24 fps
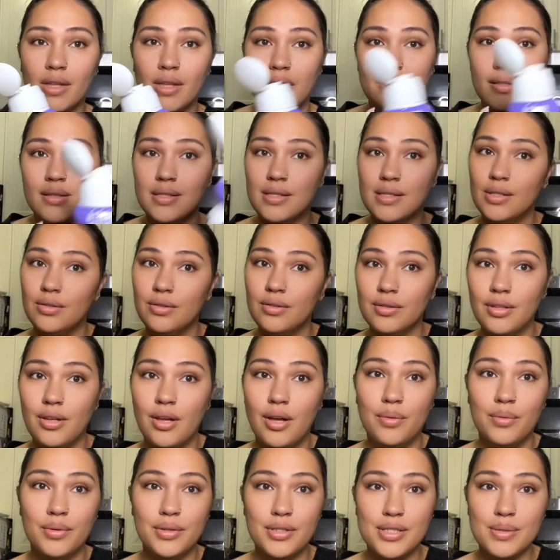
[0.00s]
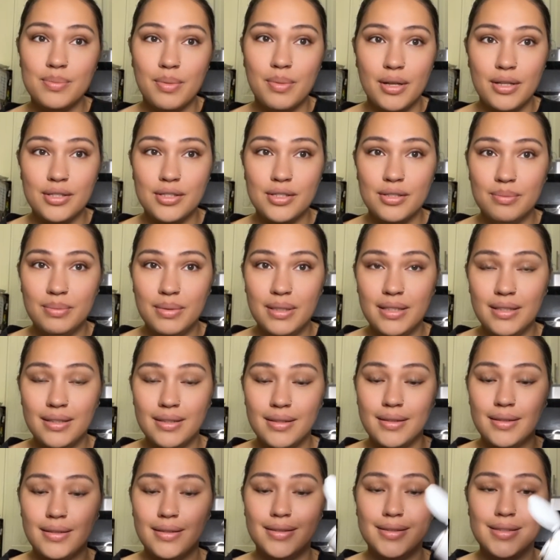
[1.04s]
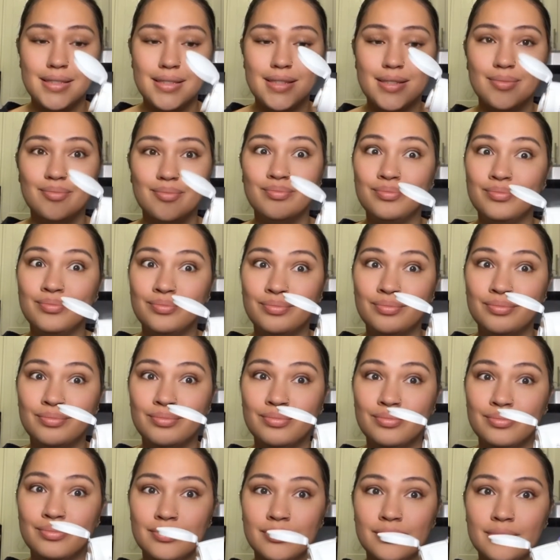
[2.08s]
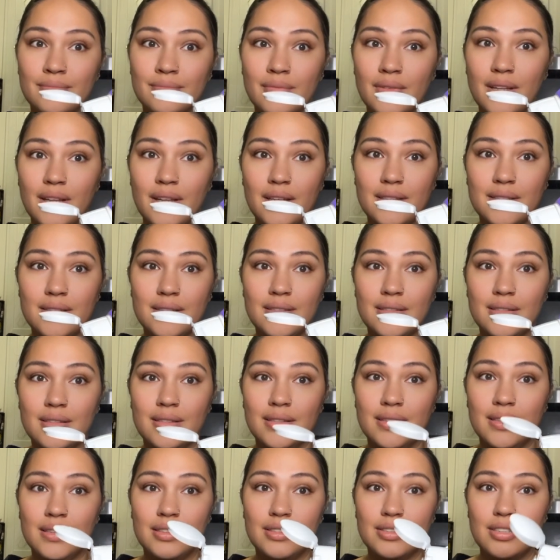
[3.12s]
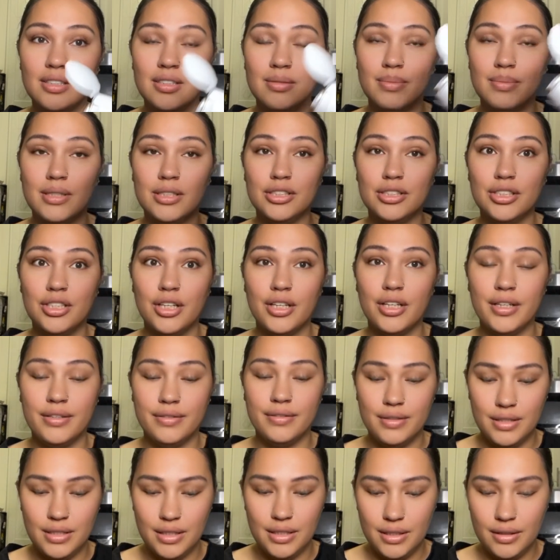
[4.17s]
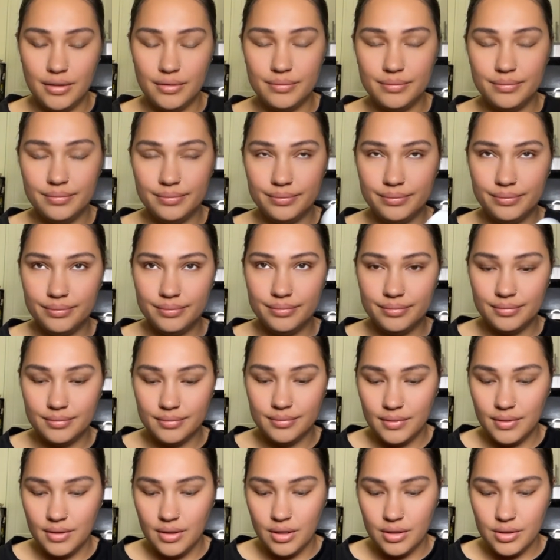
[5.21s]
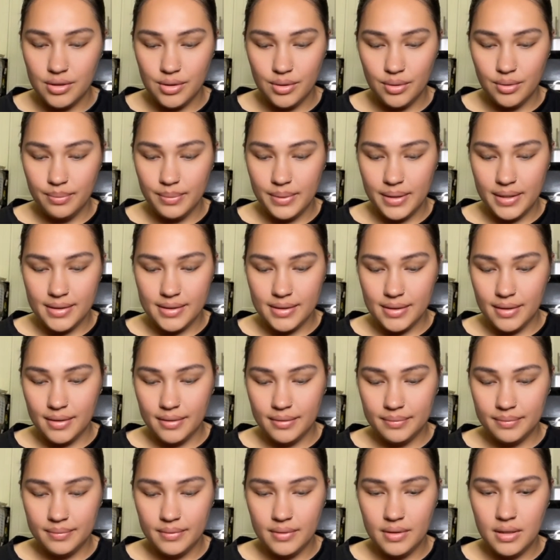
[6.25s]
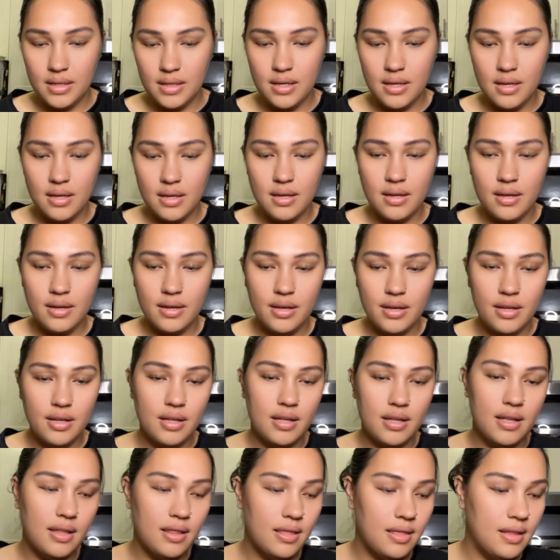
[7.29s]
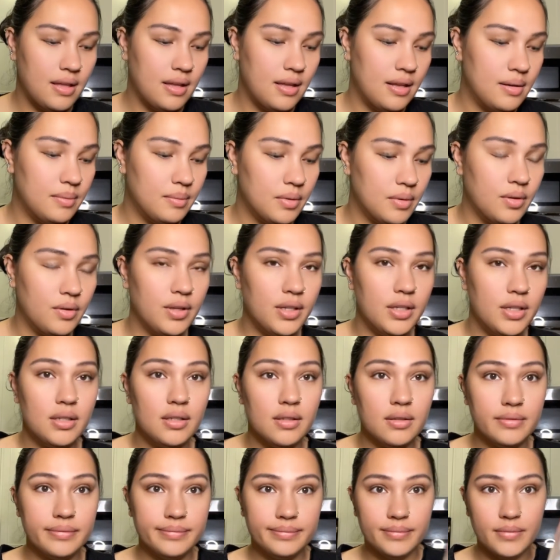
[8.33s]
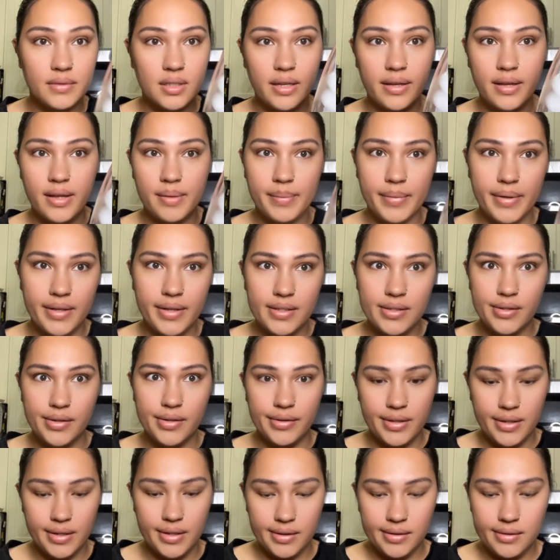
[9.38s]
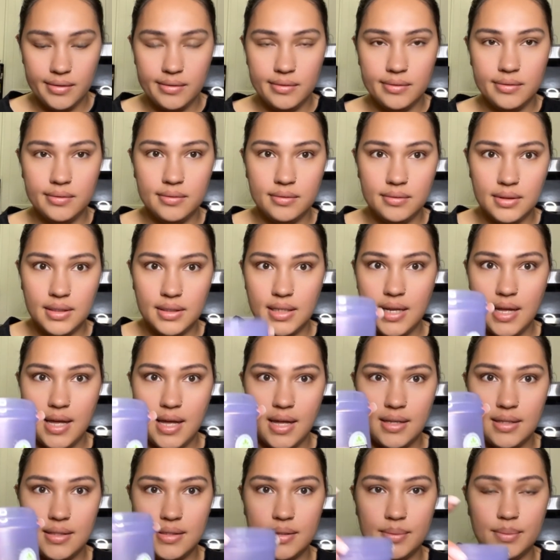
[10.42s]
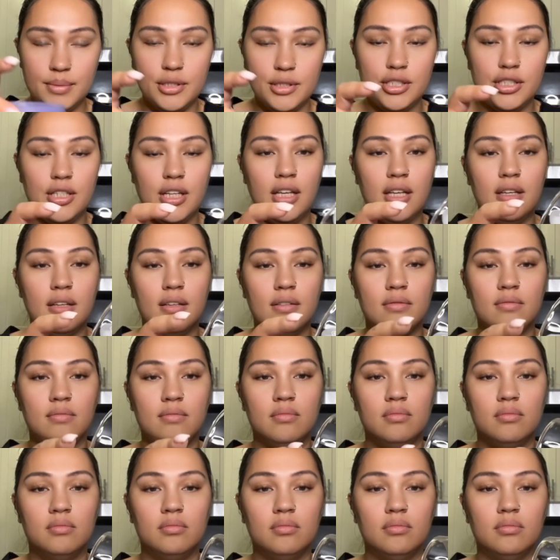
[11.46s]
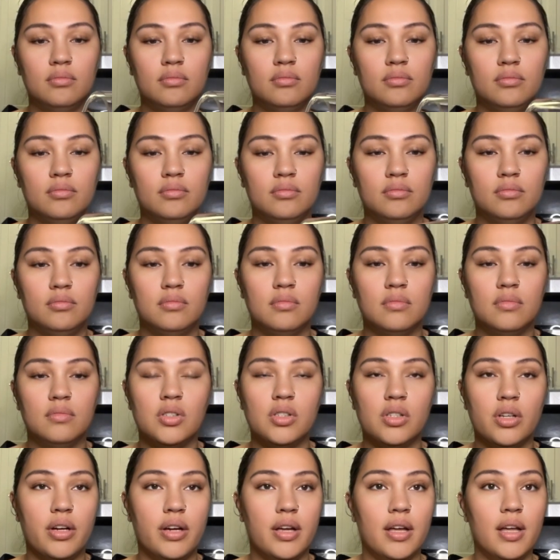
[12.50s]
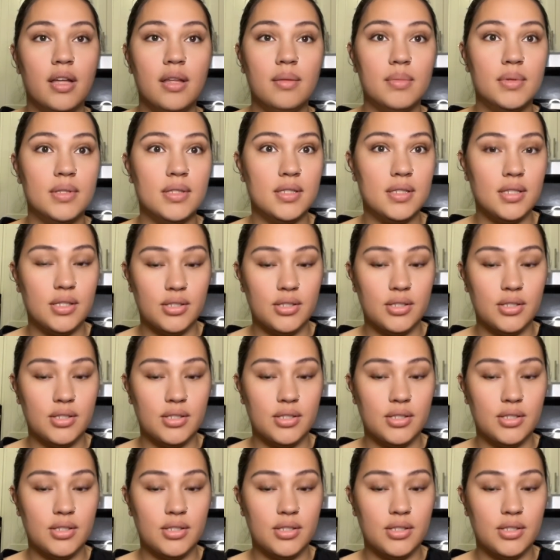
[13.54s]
Silk, y'all want to sponsor me? Because I talk about y'all every day. Y'all so amazing. And then I got my ice already. I'm gonna add it to my shake. Sorry, I didn't make it.